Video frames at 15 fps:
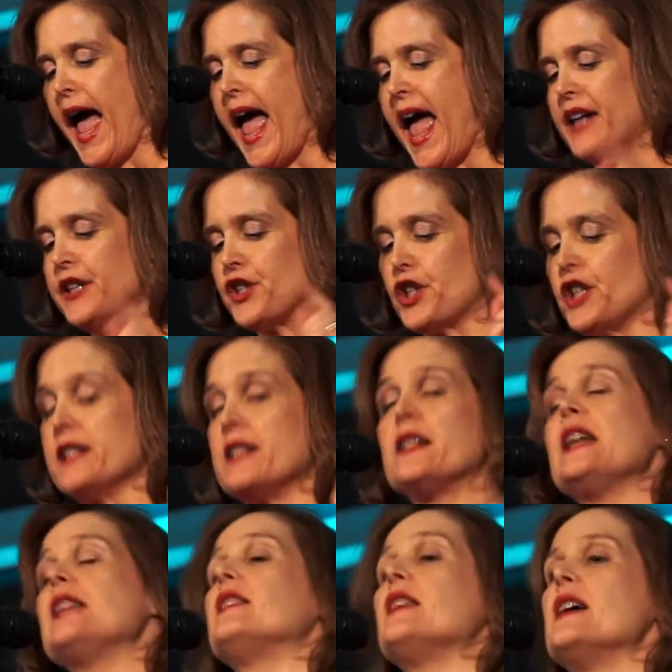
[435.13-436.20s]
And she
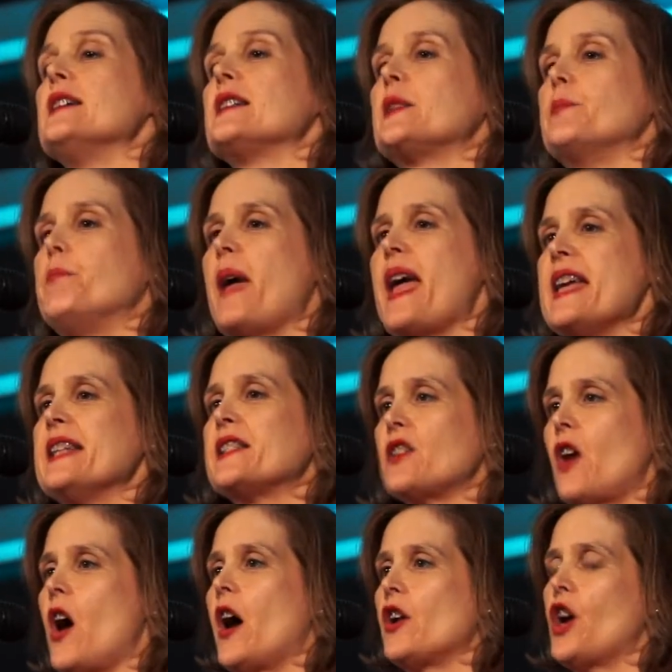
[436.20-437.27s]
did this based
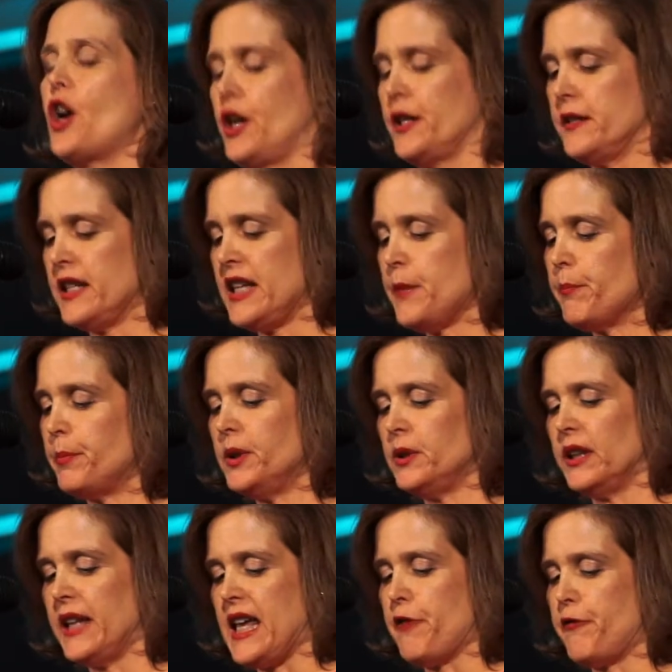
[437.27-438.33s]
on her deep
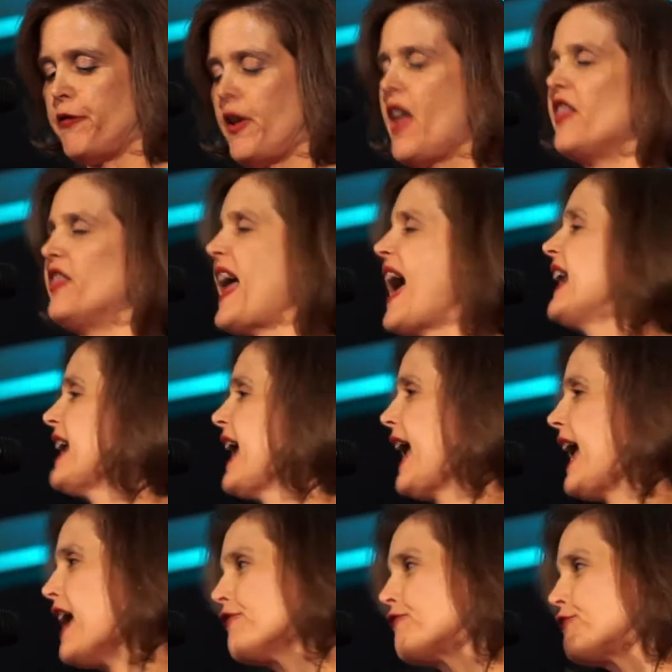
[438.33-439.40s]
belief that
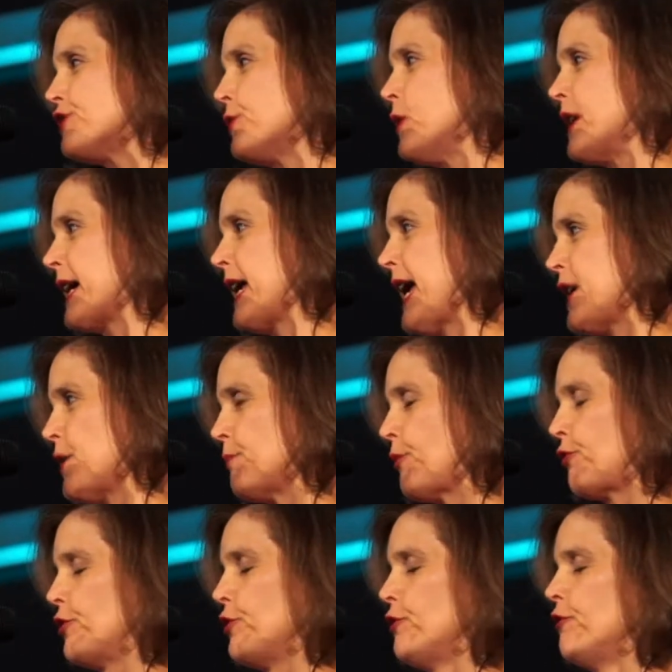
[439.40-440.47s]
everyone can
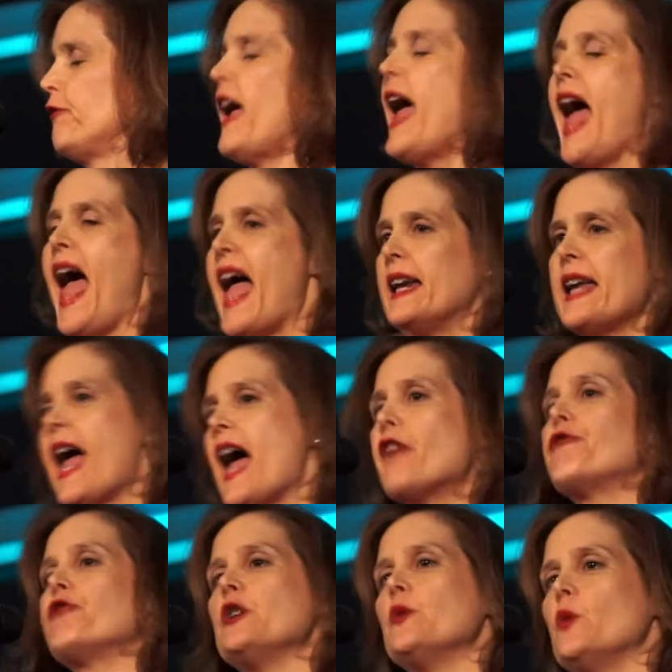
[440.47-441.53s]
improve and
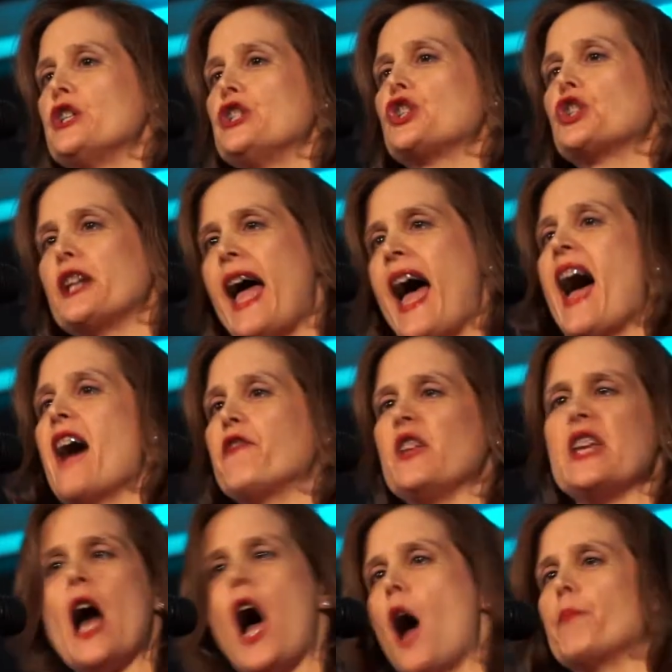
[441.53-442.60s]
everyone should have
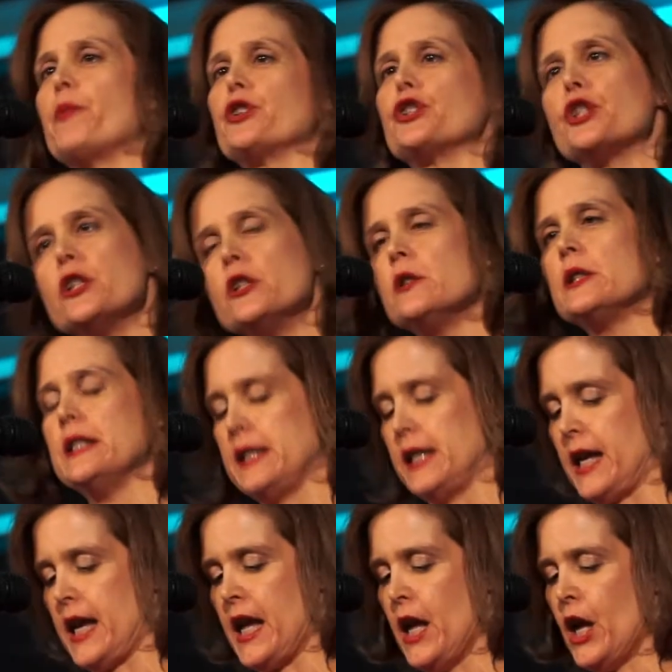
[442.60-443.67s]
the
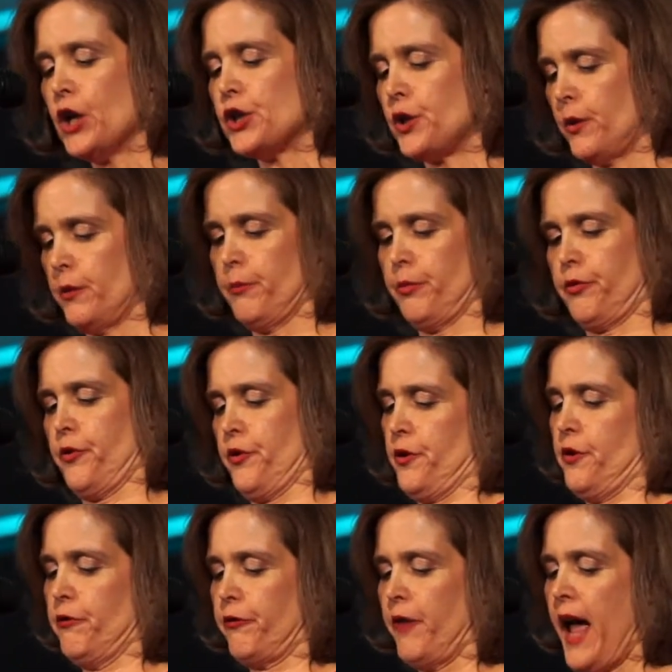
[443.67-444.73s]
opportunity to
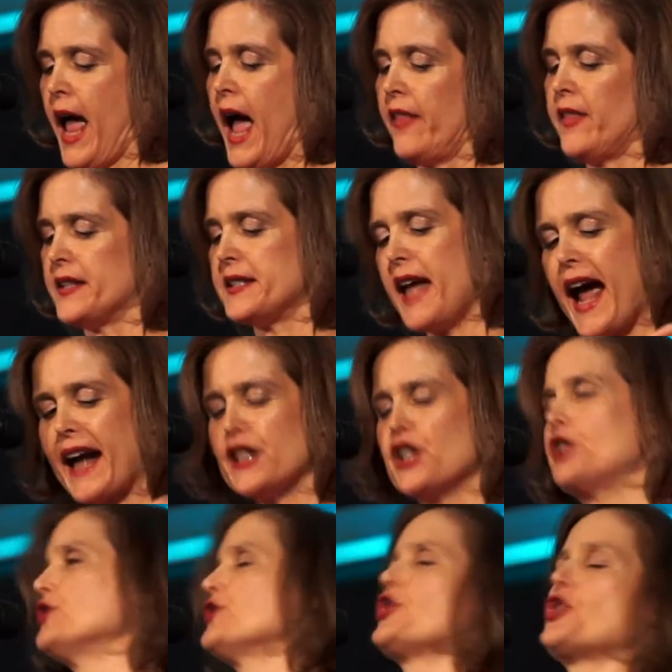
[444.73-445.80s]
improve. And the
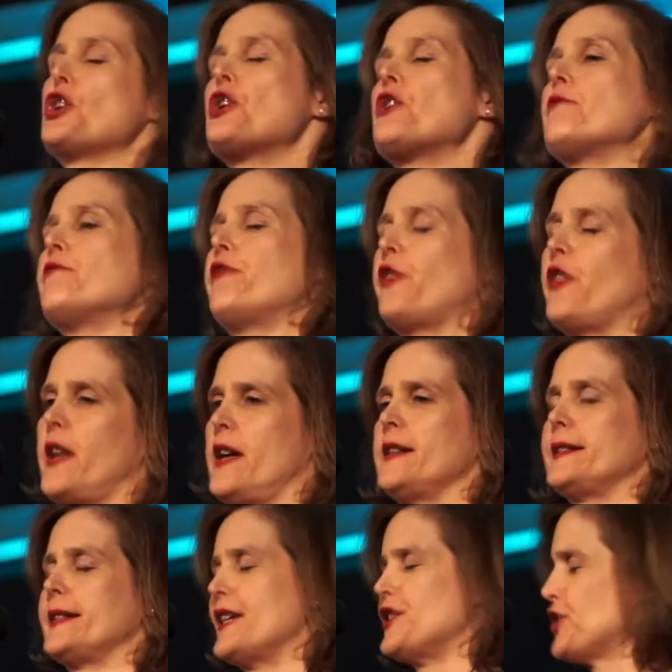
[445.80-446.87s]
technical term for
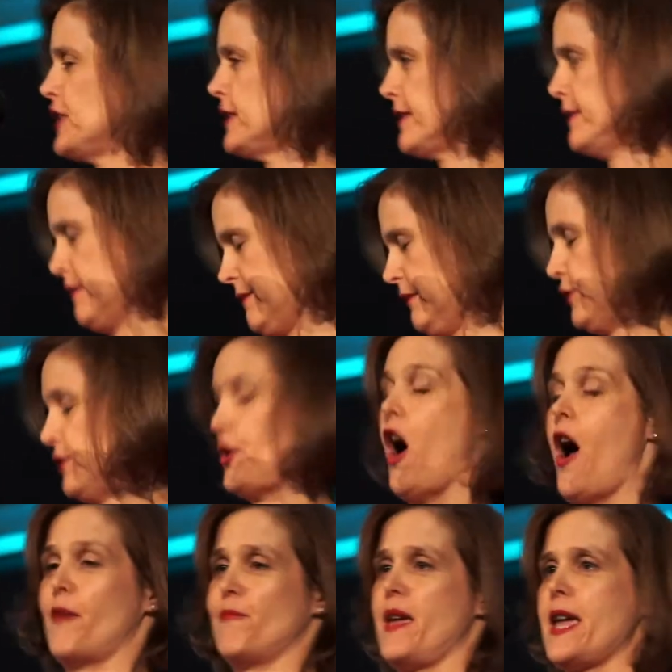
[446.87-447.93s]
this, she's
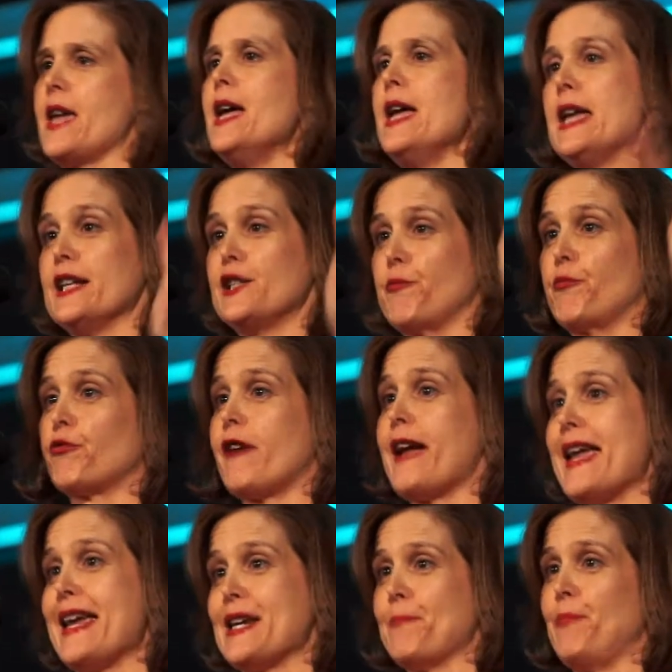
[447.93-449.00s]
taught me, is
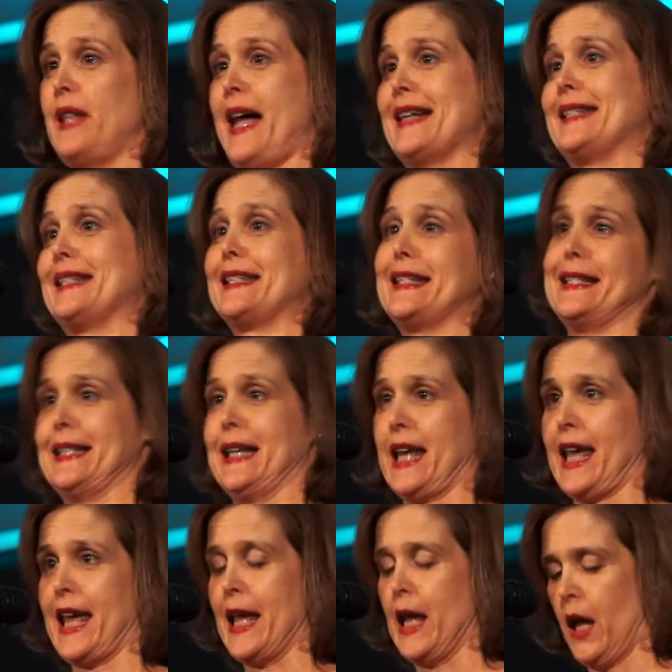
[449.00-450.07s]
brain
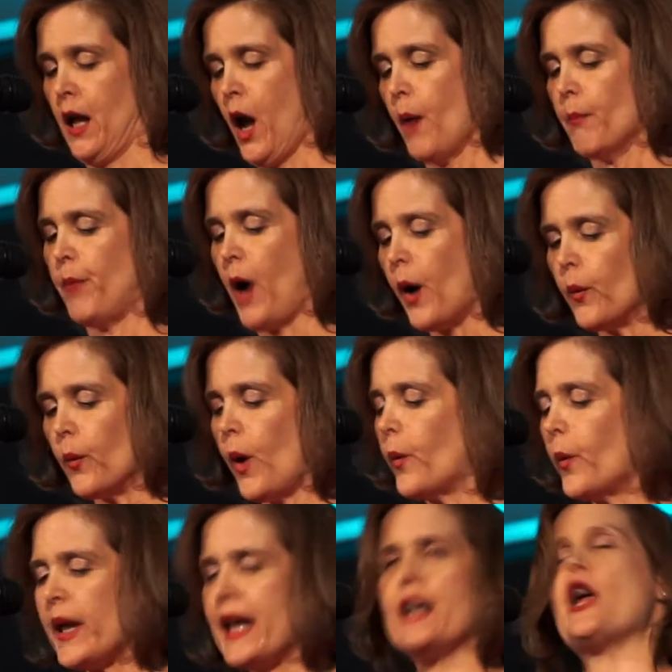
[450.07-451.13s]
plasticity. But what
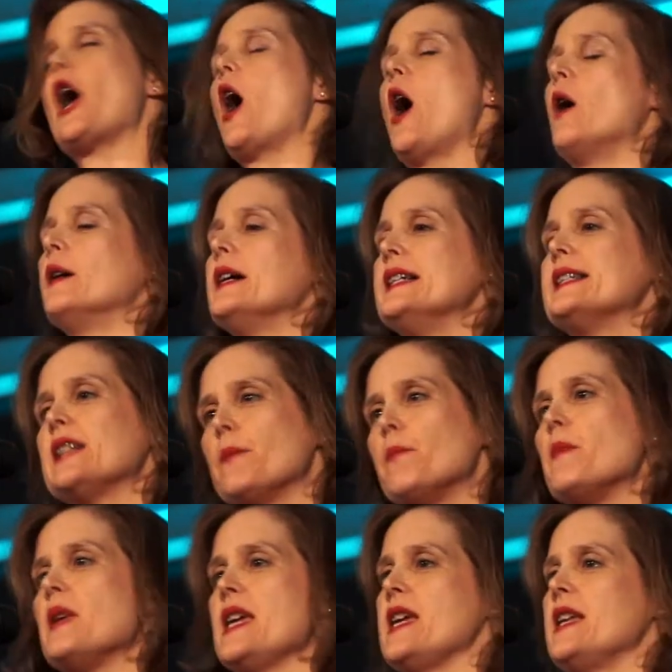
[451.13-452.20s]
we know is it
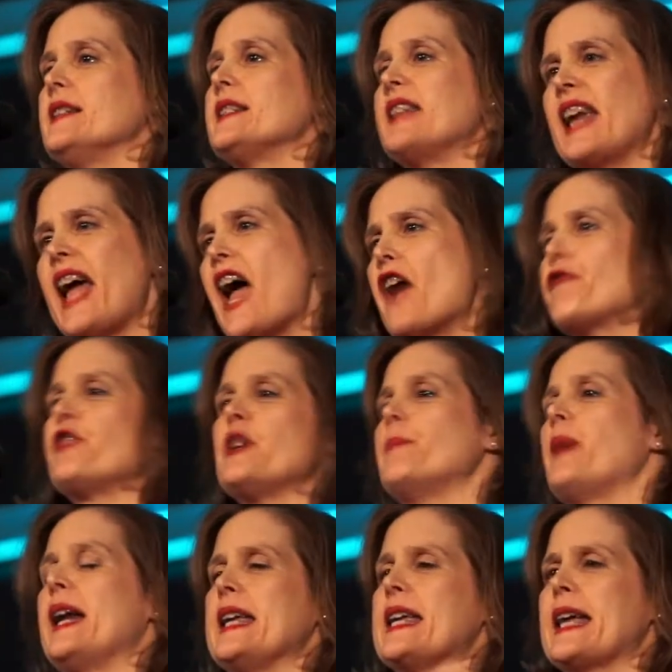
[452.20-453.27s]
means that
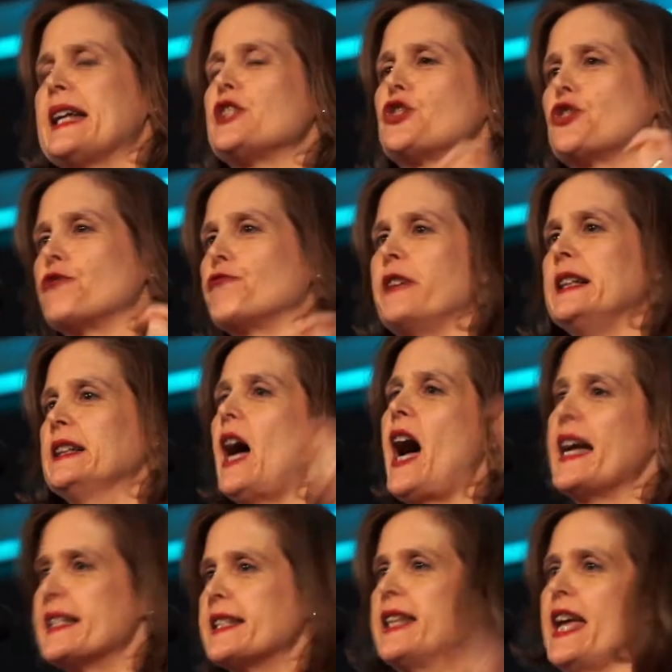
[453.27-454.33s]
everybody gets to
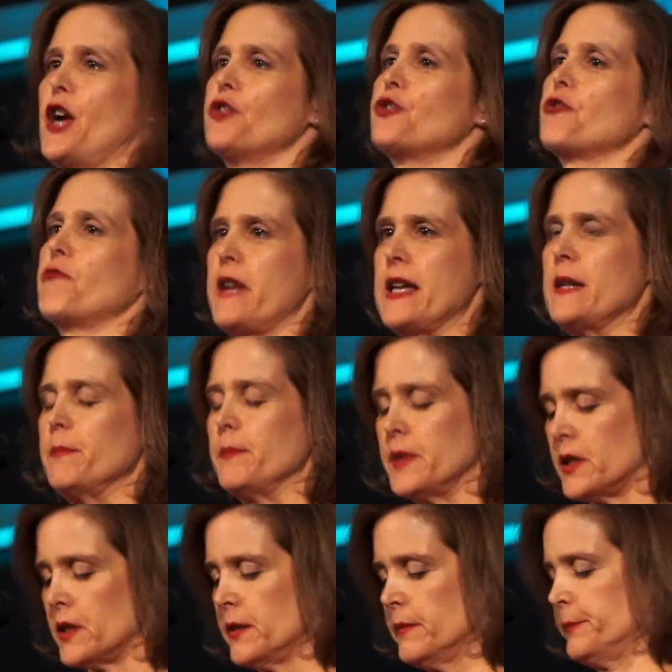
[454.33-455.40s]
realize their
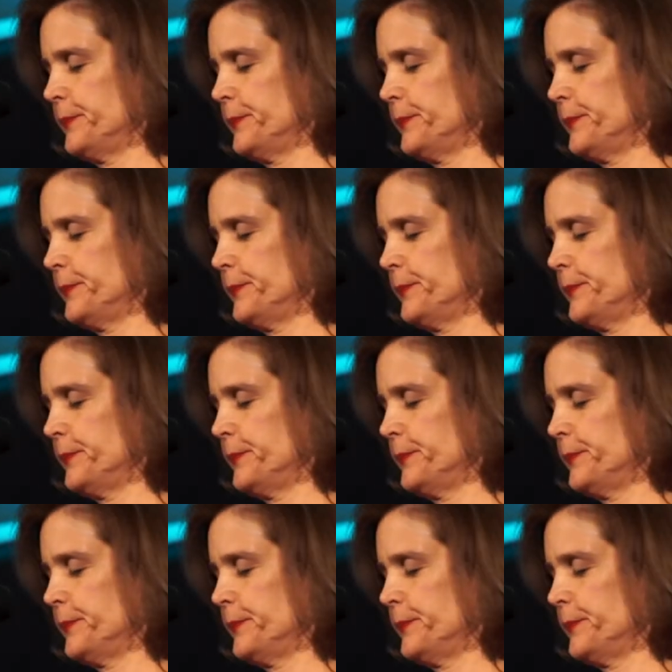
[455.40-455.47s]
dreams.